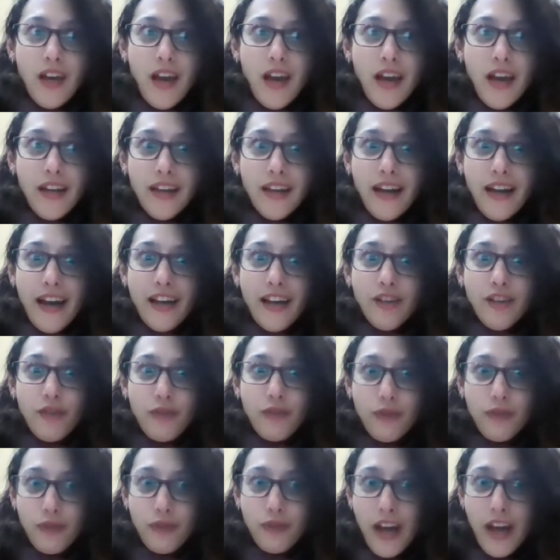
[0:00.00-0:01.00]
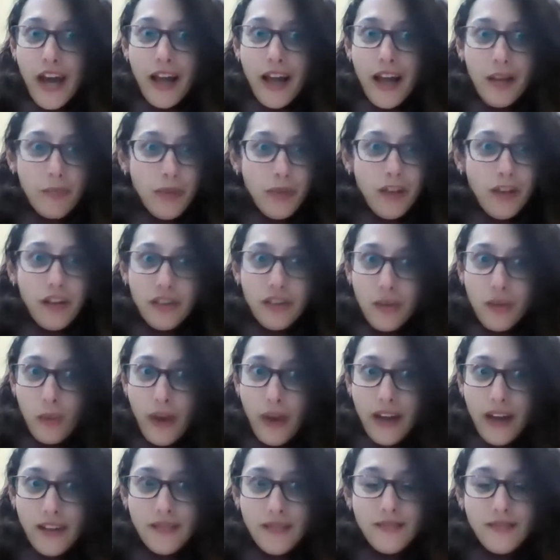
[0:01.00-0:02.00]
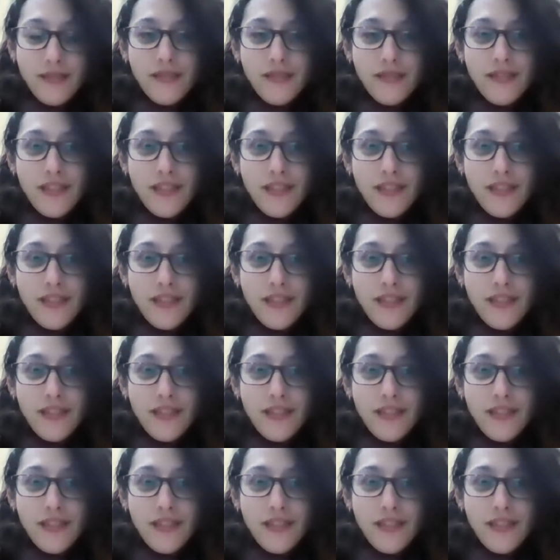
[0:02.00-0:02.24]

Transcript: any kind of help along the way.